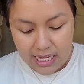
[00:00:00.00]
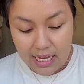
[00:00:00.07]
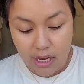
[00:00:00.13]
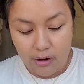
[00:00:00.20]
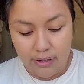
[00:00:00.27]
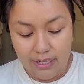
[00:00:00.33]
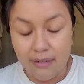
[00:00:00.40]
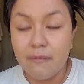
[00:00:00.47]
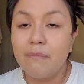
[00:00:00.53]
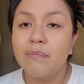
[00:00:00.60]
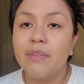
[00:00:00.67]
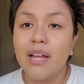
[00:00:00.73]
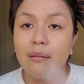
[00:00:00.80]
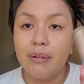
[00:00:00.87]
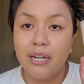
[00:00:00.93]
All right,
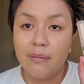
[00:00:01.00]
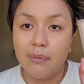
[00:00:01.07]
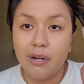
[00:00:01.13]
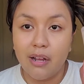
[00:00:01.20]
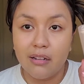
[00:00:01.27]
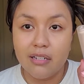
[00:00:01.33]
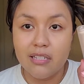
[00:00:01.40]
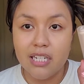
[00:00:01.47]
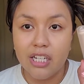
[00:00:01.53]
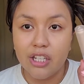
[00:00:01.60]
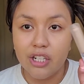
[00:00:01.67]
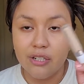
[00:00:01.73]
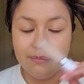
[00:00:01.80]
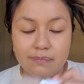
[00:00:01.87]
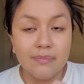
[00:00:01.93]
I'm going to put on
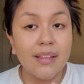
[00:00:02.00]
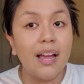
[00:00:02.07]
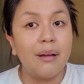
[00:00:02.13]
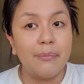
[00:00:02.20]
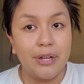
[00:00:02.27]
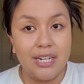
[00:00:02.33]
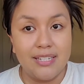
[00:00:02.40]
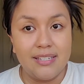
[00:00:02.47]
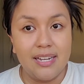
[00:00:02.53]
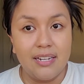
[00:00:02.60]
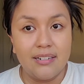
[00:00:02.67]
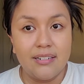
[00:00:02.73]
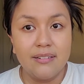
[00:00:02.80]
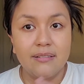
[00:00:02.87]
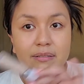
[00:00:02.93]
concealer. I'm going to
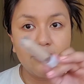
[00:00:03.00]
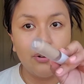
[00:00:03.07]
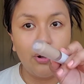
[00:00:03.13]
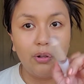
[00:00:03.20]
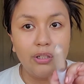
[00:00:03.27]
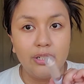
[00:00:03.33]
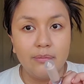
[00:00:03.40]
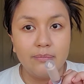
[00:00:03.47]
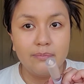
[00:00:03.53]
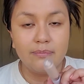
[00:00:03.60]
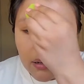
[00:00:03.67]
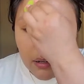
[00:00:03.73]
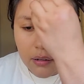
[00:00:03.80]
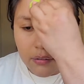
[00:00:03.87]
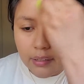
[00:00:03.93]
set. Hold up.
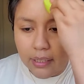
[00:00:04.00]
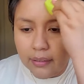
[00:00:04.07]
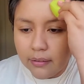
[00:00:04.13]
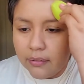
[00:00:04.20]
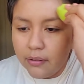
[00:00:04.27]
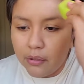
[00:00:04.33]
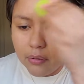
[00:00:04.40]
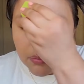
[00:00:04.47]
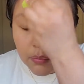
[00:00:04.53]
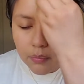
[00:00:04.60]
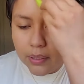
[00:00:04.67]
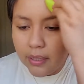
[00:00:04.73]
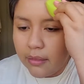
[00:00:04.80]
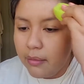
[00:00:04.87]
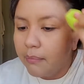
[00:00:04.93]
All right, so
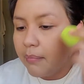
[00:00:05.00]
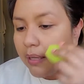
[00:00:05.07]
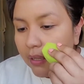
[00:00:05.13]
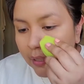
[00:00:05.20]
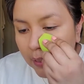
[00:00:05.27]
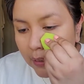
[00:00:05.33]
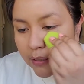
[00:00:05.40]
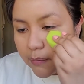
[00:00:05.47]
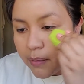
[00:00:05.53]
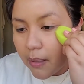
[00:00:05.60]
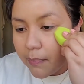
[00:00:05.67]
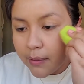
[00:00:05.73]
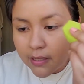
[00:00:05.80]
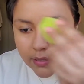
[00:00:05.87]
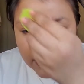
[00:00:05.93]
with my ColourPop
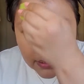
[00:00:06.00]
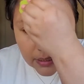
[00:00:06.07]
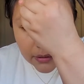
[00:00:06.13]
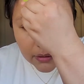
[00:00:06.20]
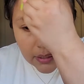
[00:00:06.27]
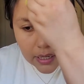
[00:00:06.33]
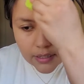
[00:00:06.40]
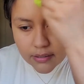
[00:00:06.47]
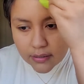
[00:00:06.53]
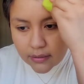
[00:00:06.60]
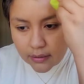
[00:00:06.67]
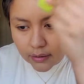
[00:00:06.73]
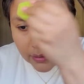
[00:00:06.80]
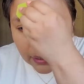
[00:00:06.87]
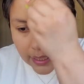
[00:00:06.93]
concealer, I just
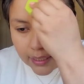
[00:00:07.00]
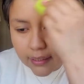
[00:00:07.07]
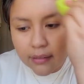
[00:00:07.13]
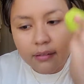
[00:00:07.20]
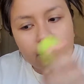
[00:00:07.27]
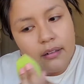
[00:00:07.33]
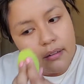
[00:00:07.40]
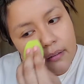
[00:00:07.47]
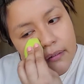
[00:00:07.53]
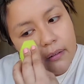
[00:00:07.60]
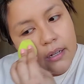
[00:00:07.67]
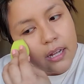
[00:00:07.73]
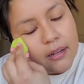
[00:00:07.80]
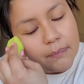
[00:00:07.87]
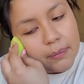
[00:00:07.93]
lightened the look
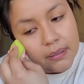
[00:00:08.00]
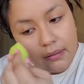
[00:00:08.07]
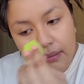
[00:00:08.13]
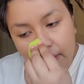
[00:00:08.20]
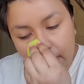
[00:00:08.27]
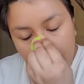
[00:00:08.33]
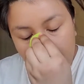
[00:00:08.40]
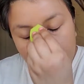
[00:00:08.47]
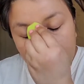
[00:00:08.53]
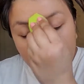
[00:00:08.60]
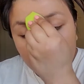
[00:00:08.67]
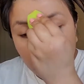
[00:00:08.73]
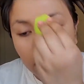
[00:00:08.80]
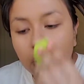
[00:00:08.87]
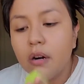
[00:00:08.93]
up a little bit
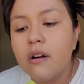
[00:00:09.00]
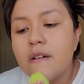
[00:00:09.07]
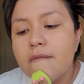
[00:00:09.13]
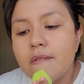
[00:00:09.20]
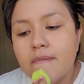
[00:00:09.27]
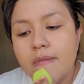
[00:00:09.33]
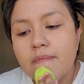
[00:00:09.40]
more.